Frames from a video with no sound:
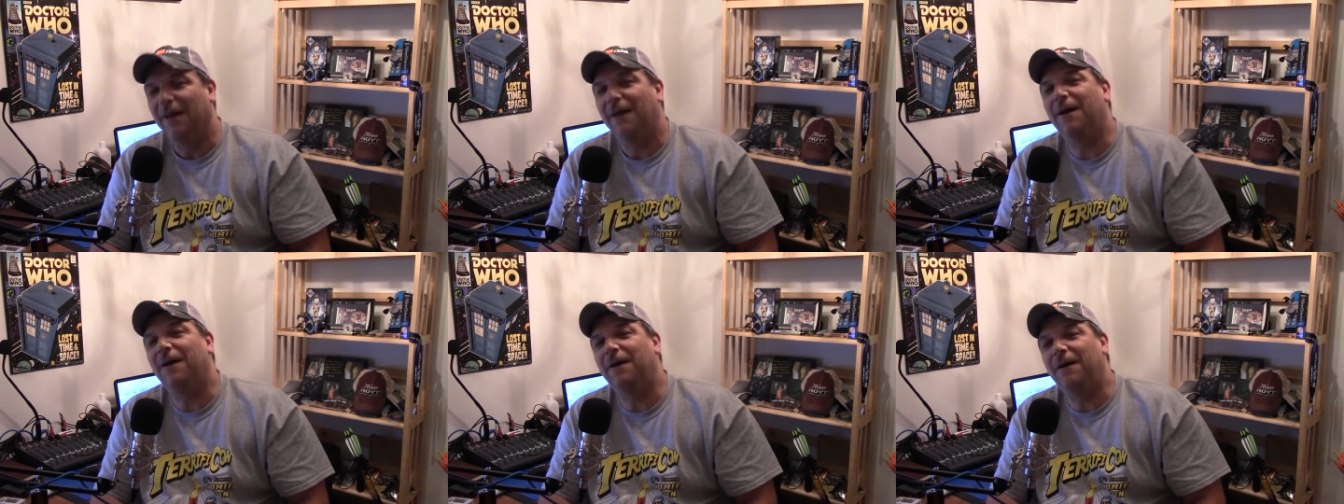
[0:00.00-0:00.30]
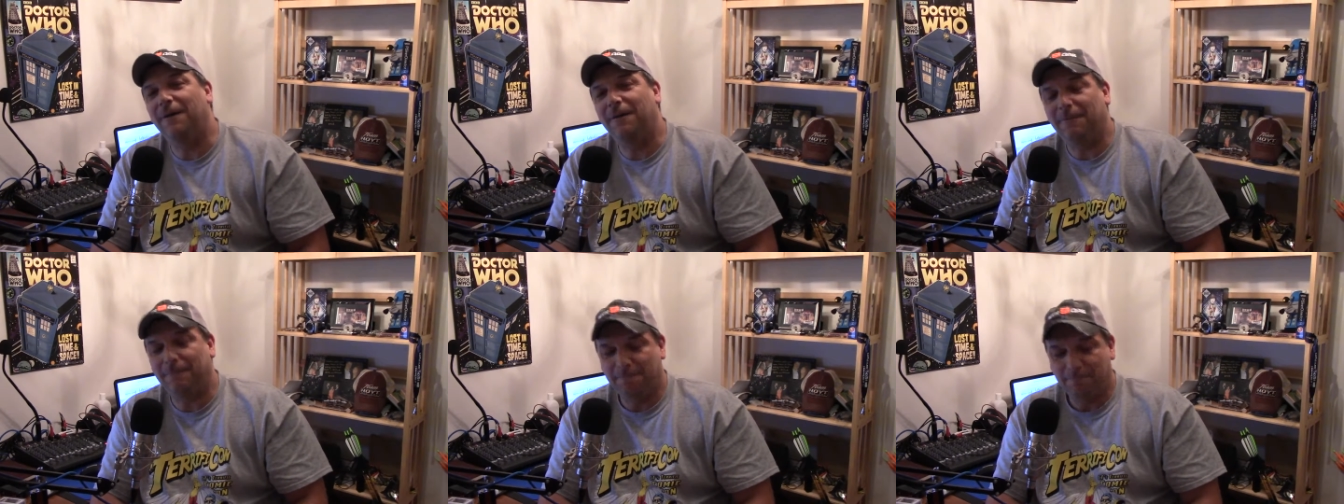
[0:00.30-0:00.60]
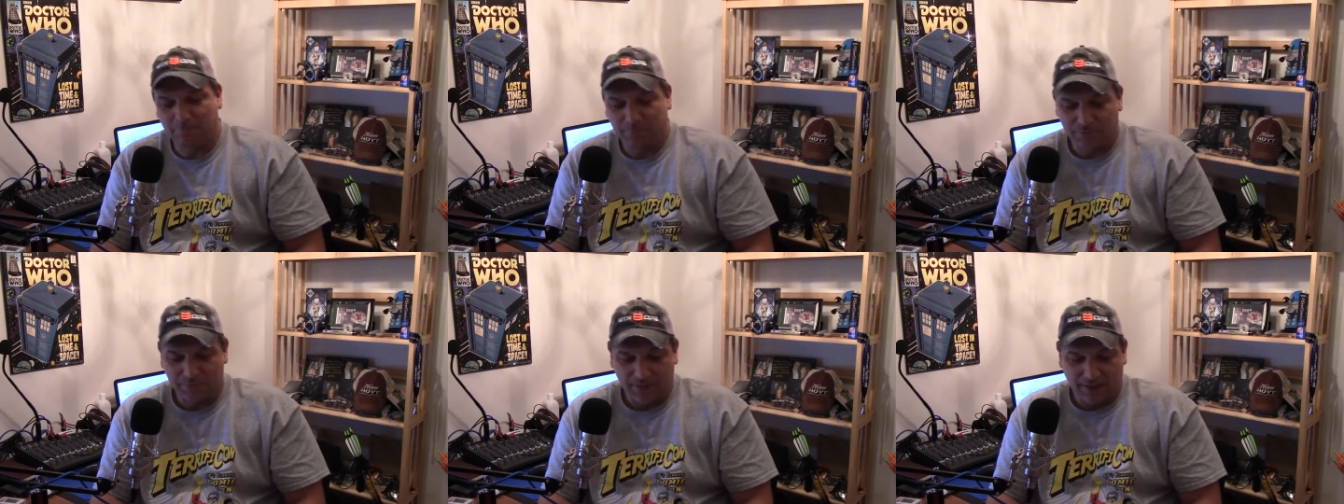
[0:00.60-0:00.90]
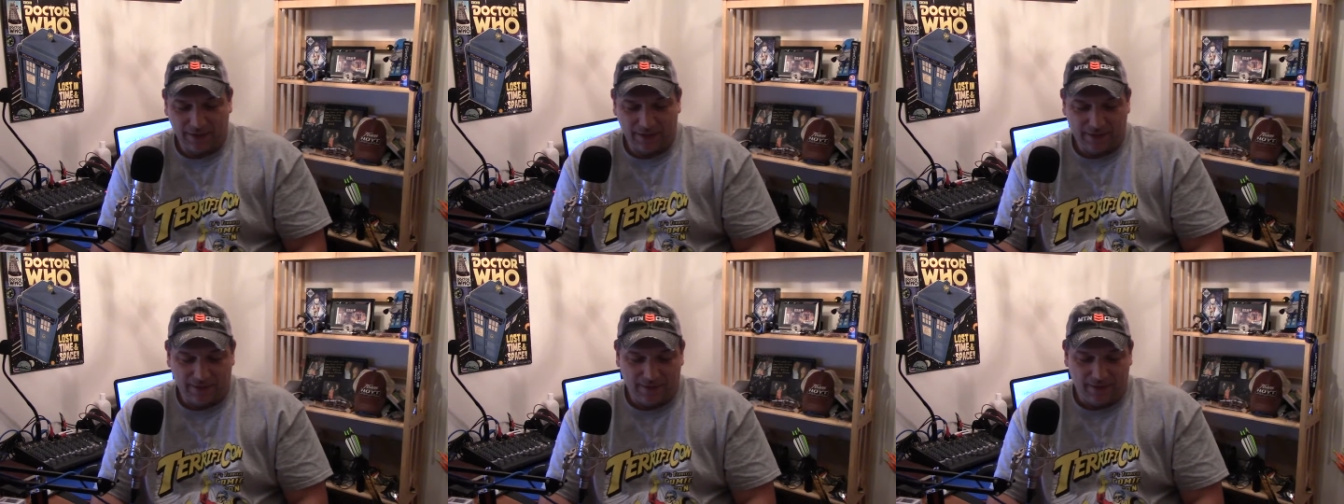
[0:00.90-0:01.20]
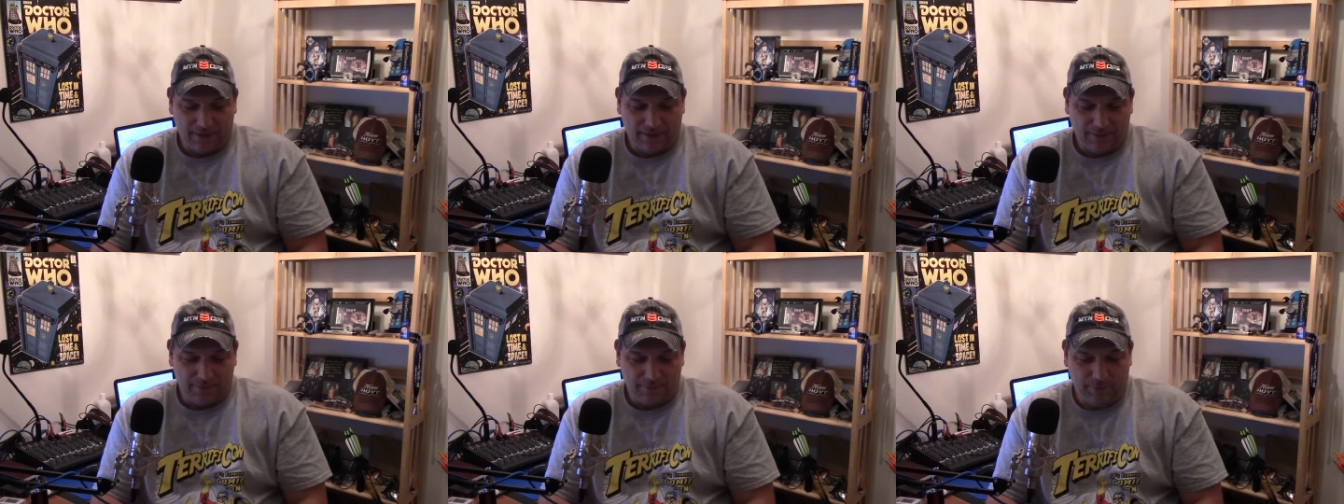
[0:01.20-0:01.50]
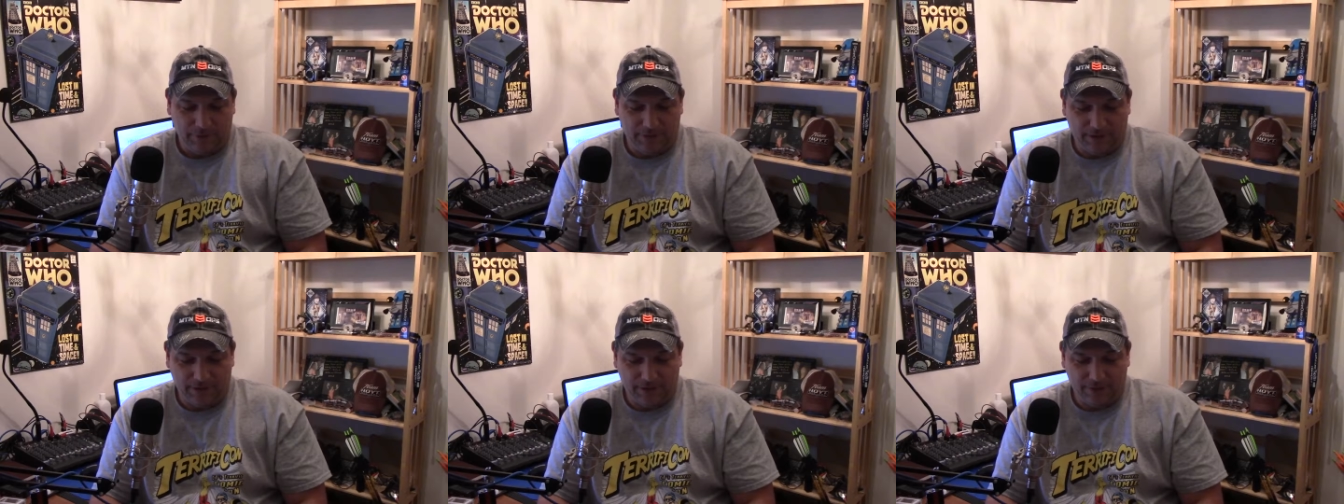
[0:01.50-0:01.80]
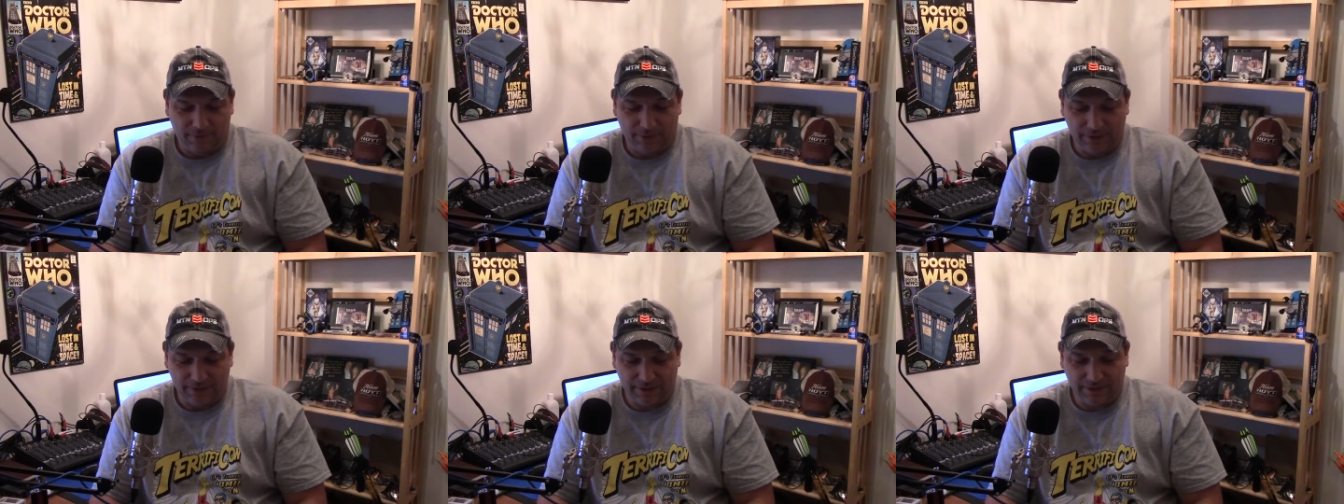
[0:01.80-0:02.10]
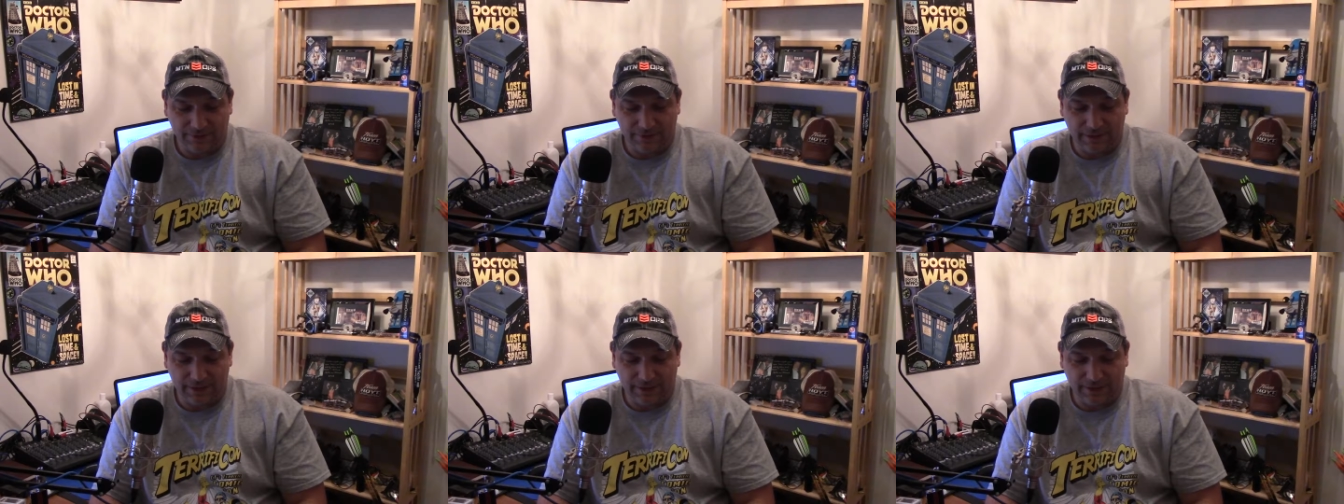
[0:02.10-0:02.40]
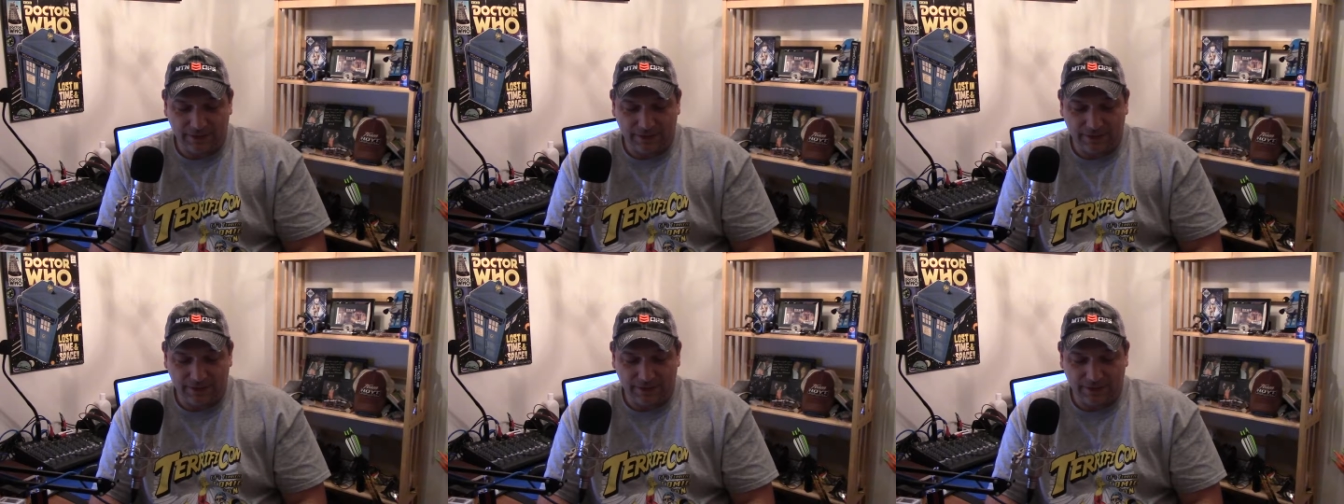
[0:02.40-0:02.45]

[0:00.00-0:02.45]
But race 3,